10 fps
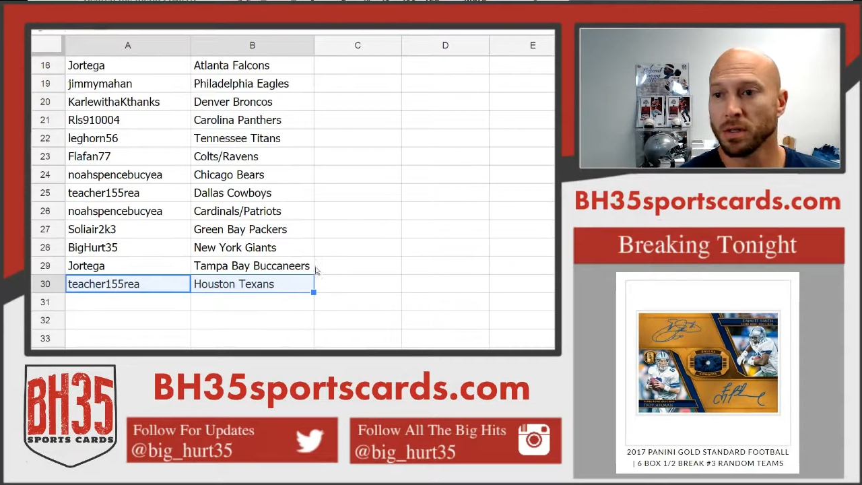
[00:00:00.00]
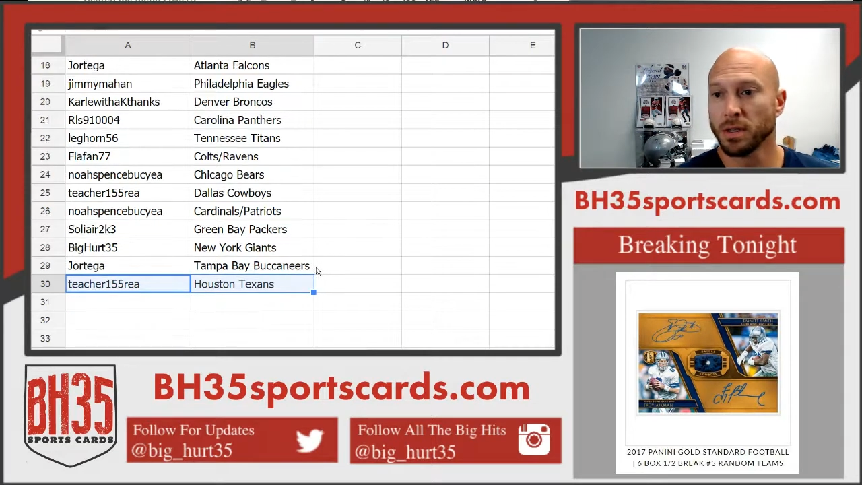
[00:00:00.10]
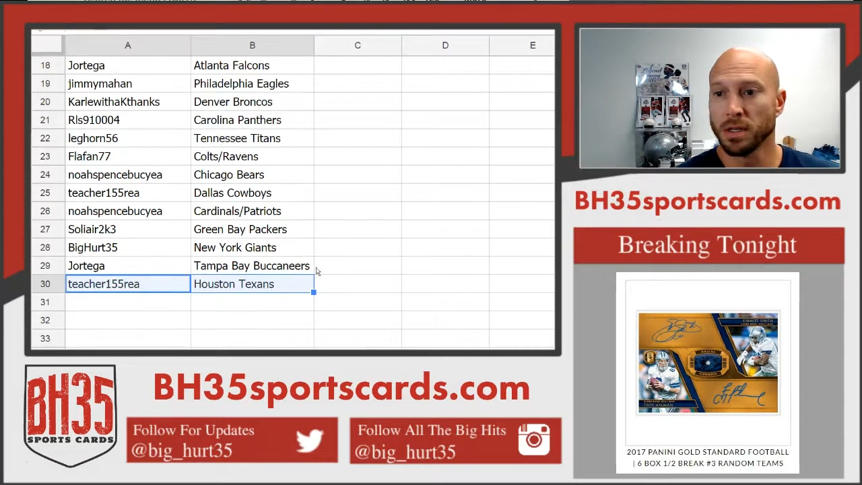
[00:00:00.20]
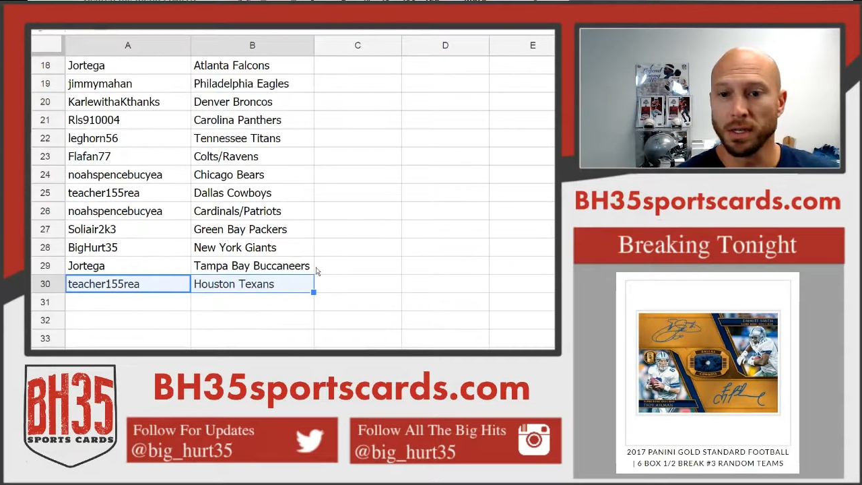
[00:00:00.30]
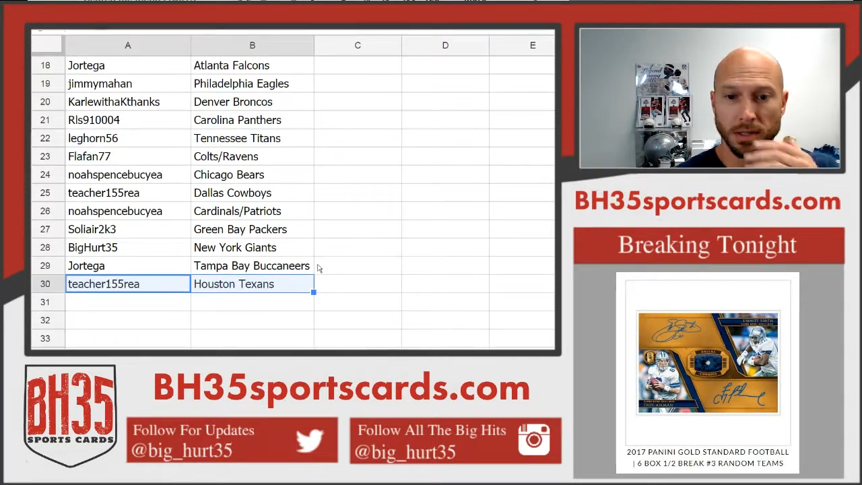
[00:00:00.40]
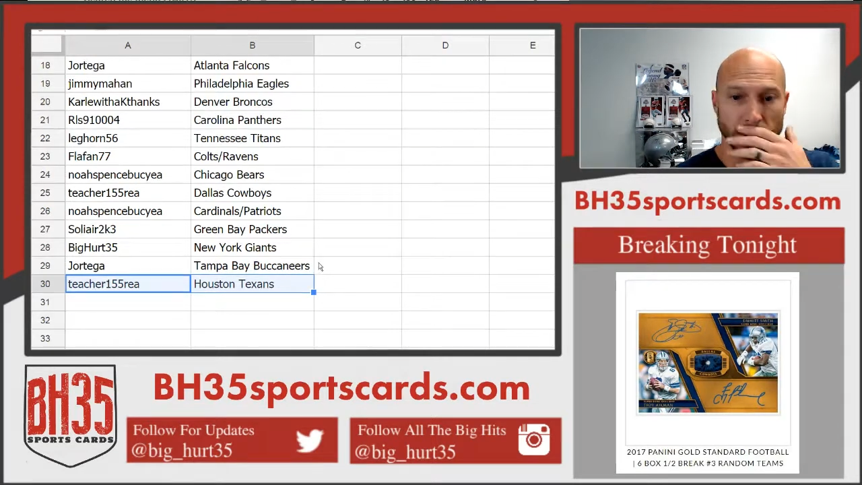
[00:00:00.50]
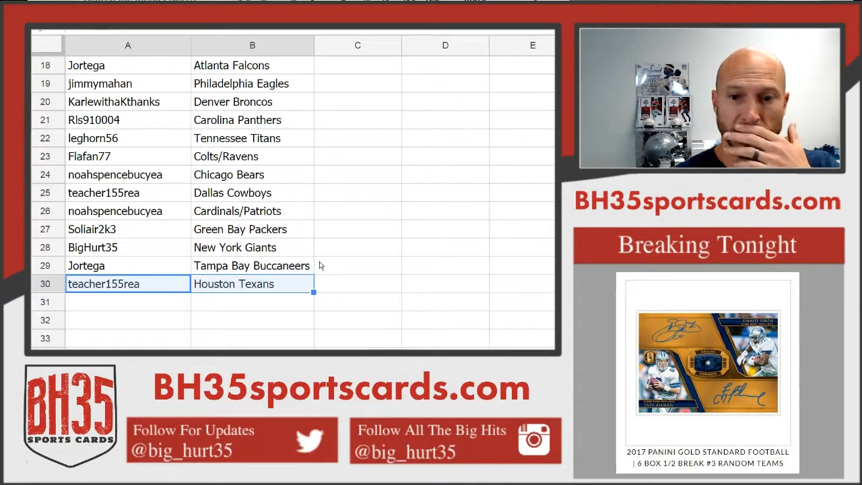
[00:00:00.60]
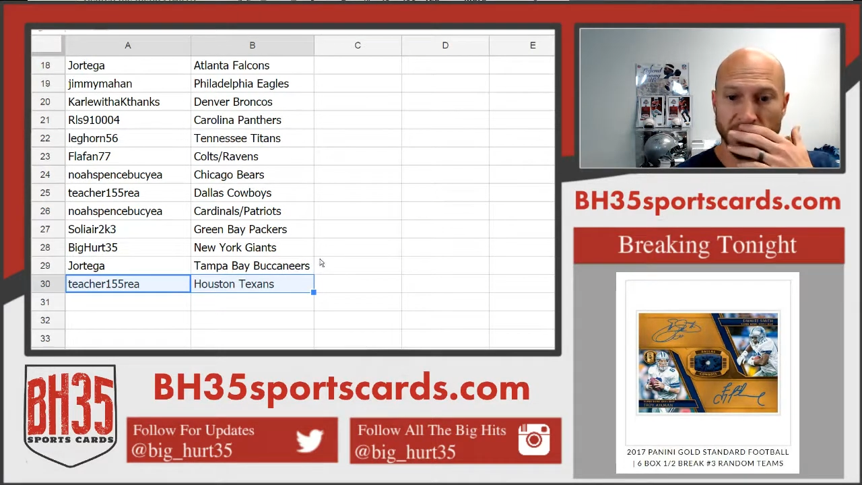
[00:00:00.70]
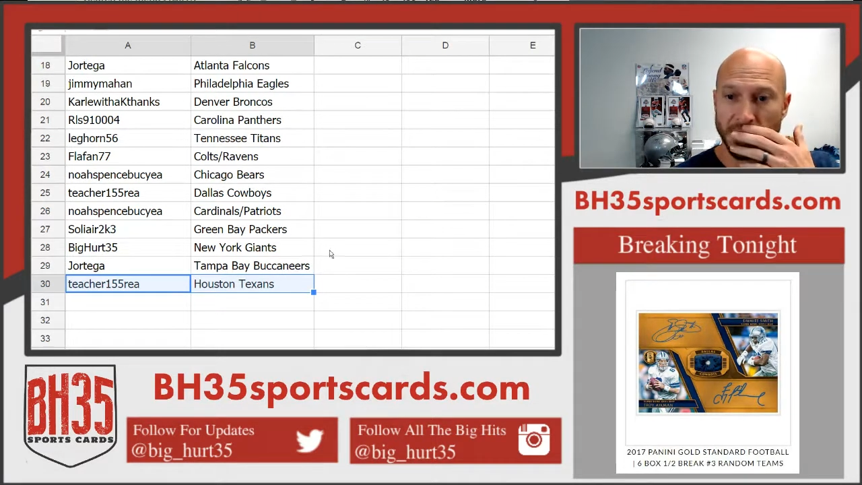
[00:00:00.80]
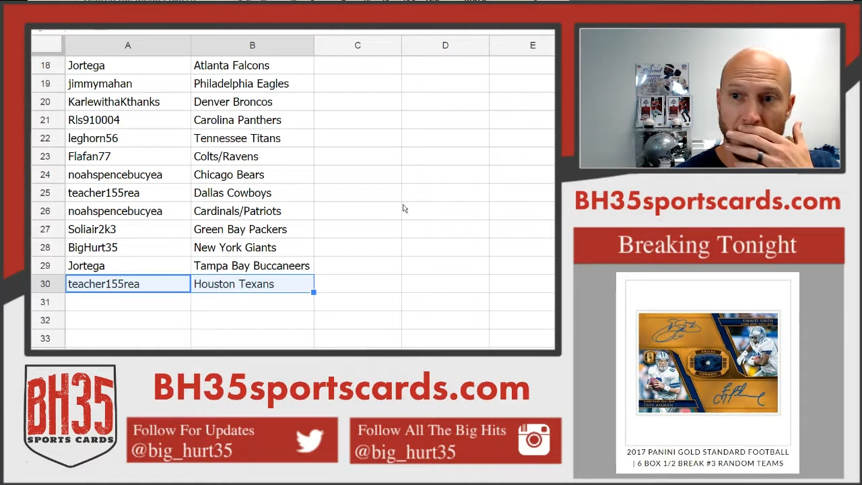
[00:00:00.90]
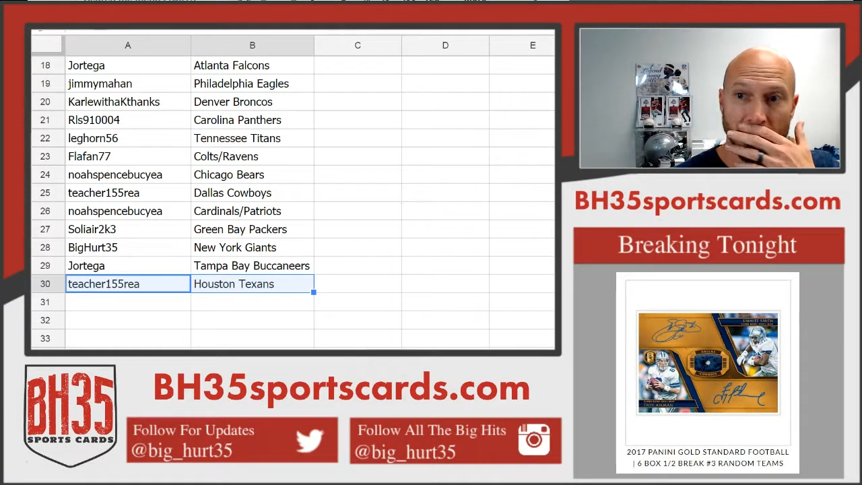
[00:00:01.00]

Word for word: the Texans.